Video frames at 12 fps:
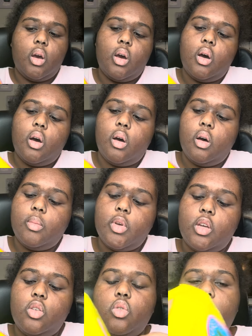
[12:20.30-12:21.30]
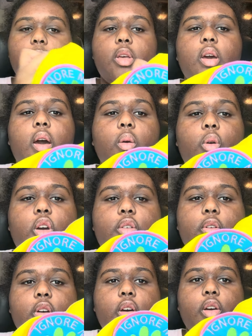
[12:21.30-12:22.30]
Ignore me, I work
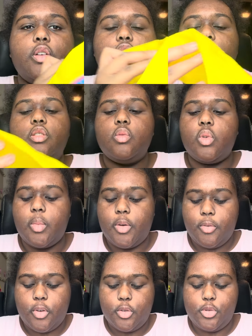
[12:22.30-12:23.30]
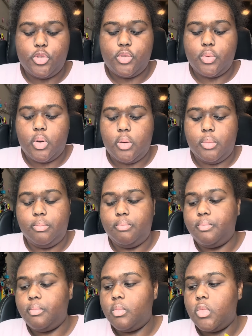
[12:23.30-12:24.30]
for her. So this is one of my first
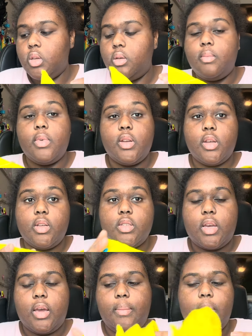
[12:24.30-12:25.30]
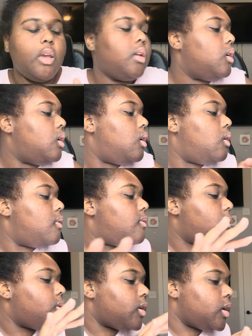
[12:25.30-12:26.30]
bandanas I made
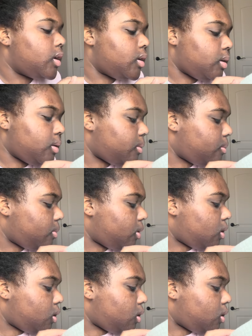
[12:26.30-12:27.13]
for him.